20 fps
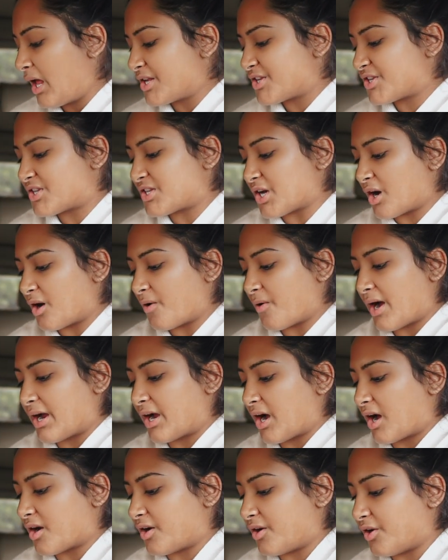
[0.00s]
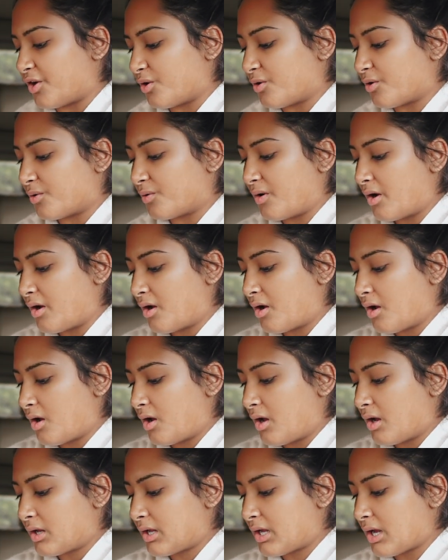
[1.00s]
So I got a new
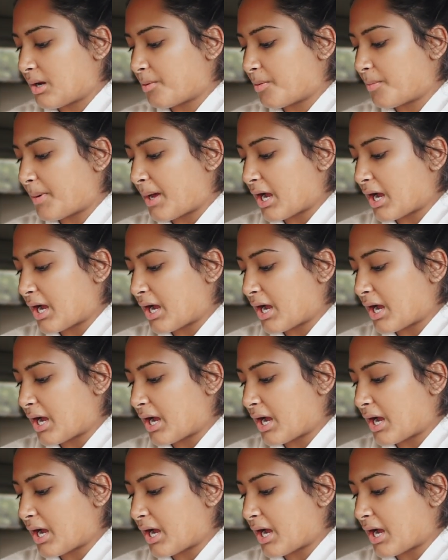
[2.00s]
camera